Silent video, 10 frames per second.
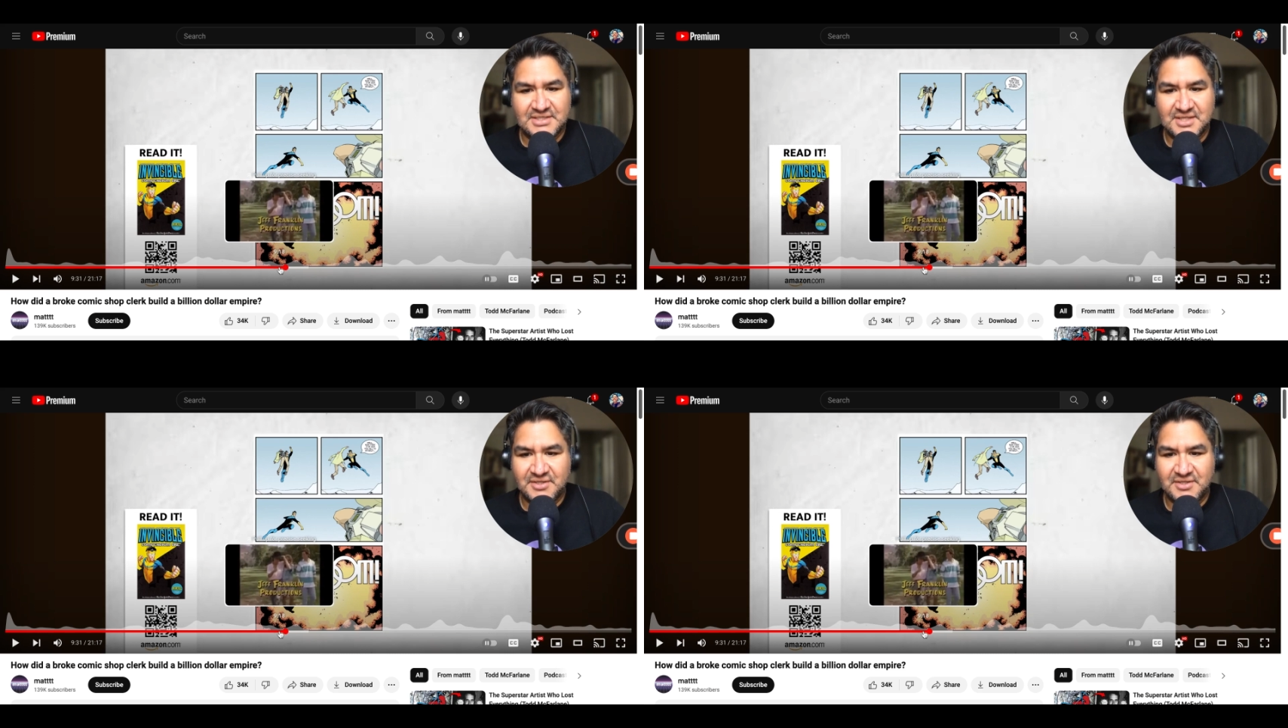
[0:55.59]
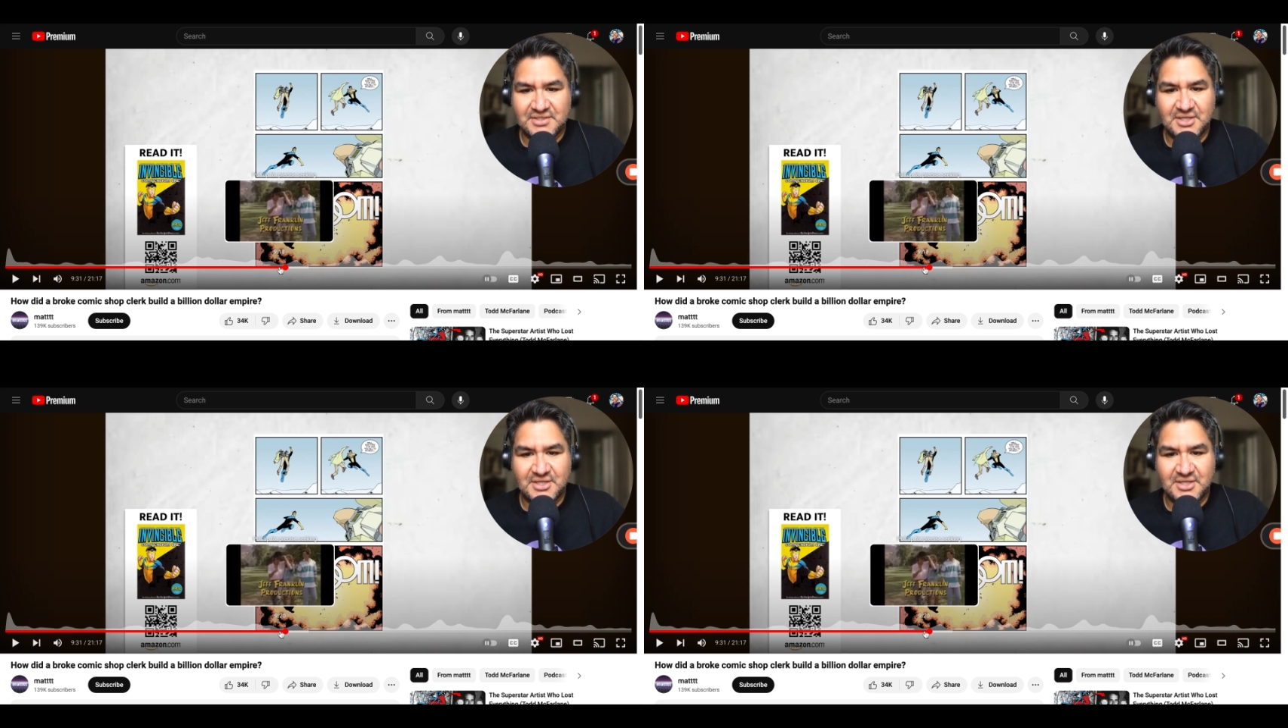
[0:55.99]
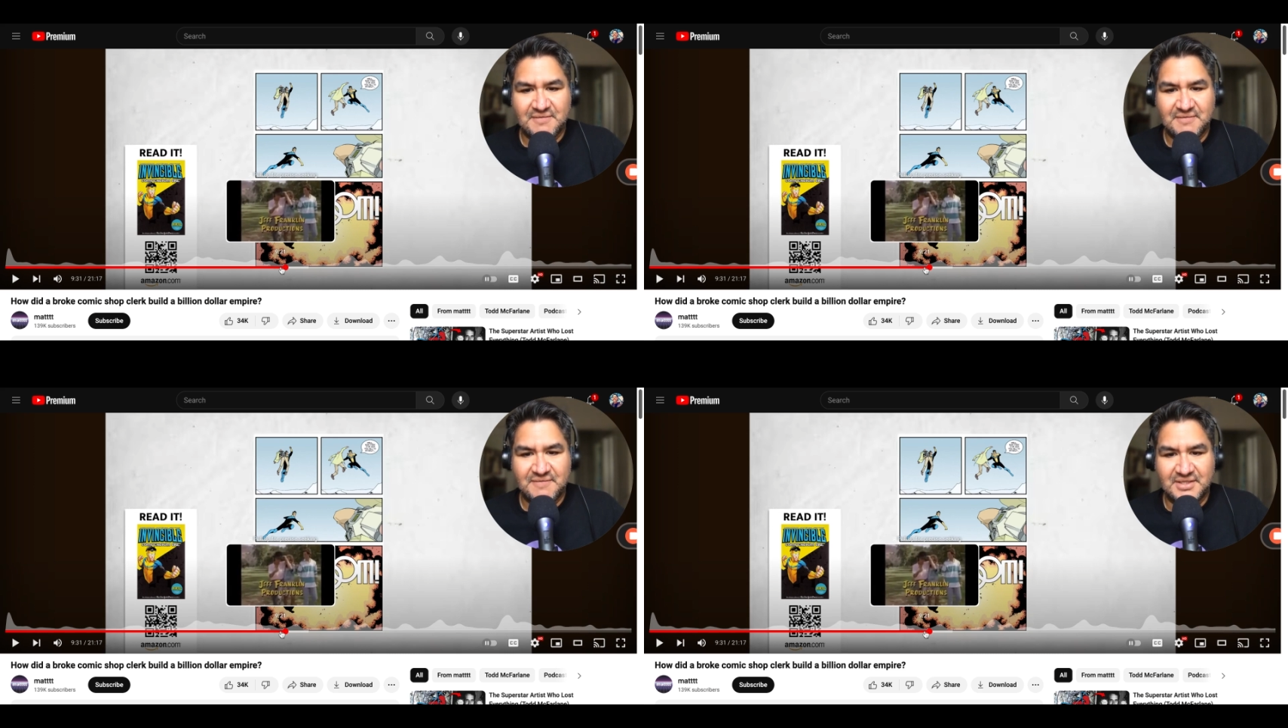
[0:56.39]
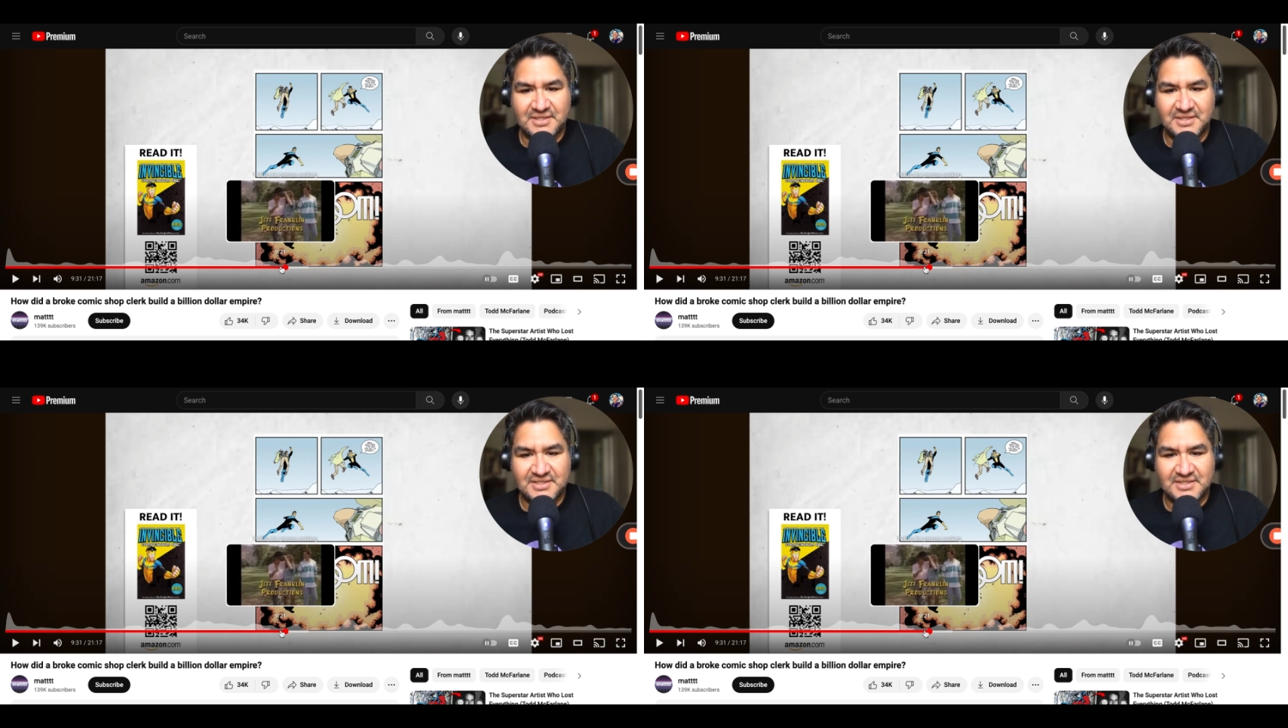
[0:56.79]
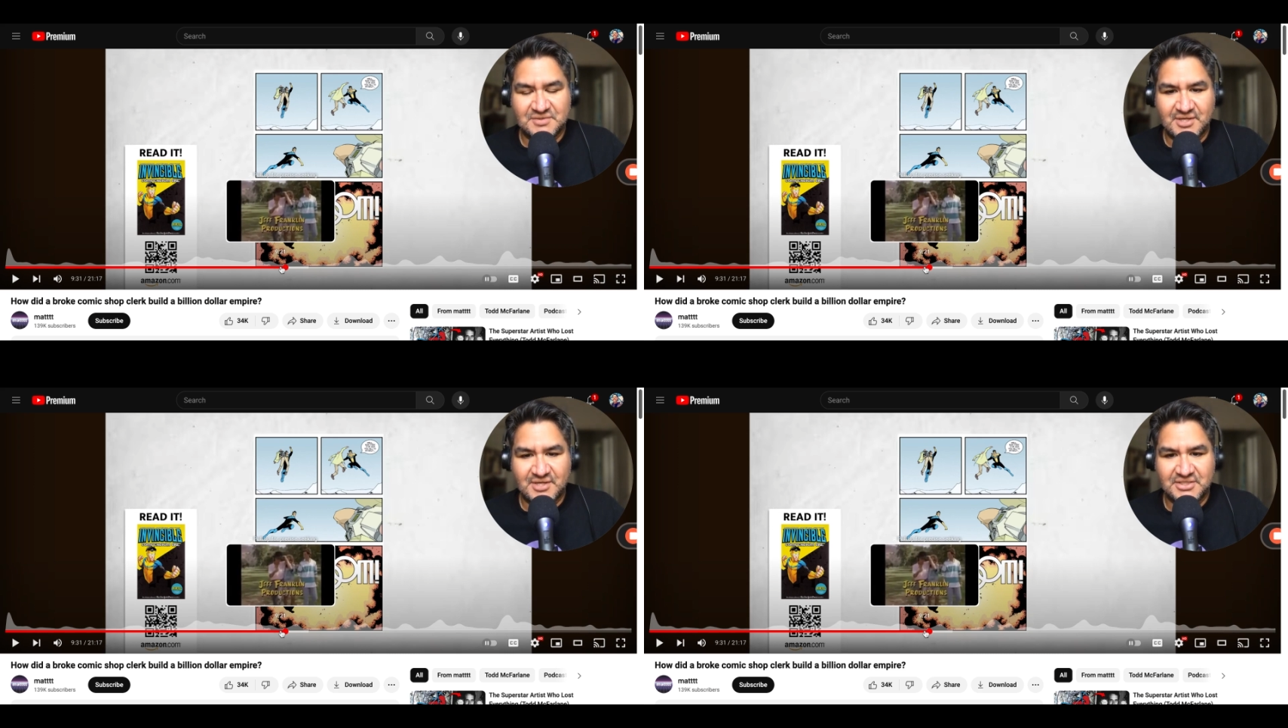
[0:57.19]
we're going to talk about affiliate links. I was
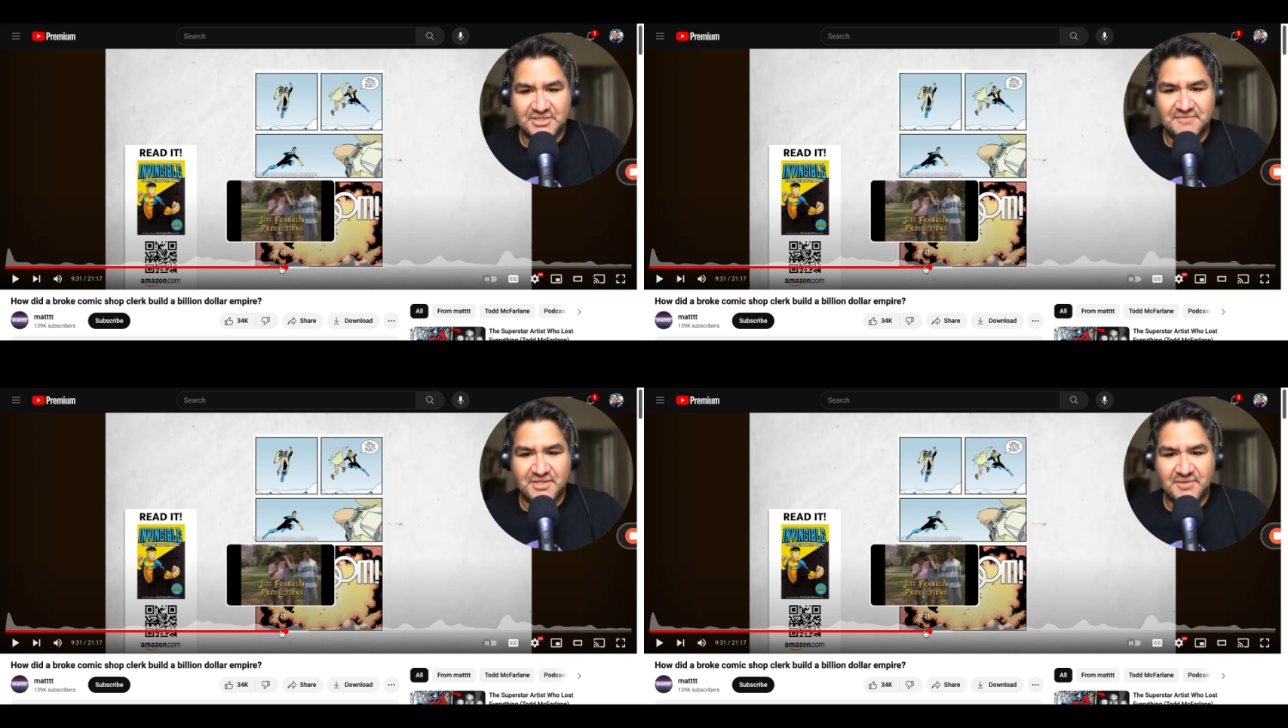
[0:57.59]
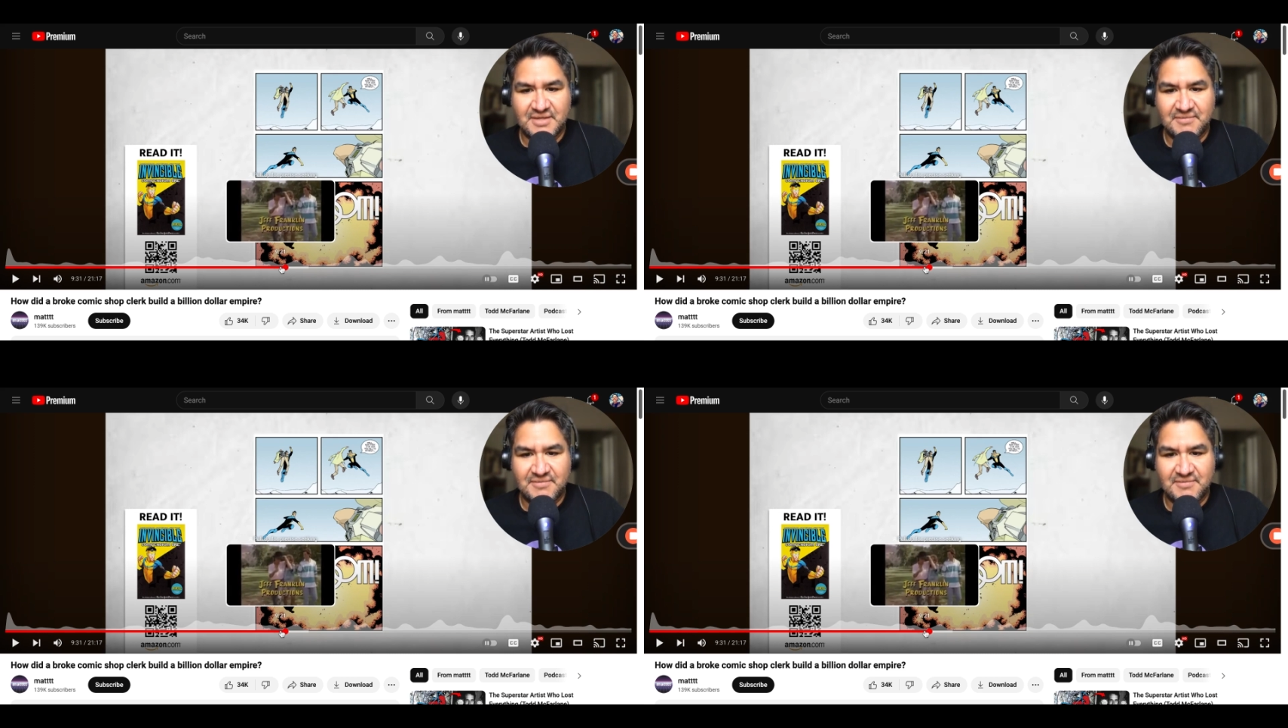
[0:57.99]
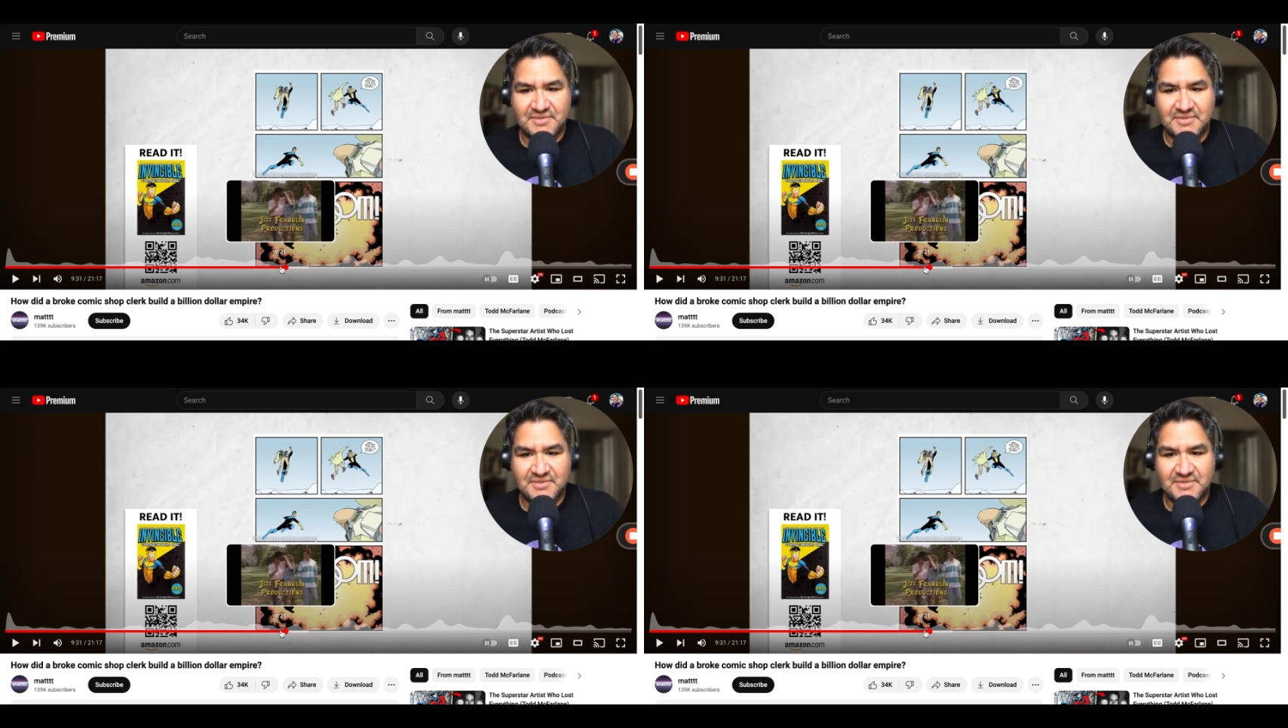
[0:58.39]
watching this video and I was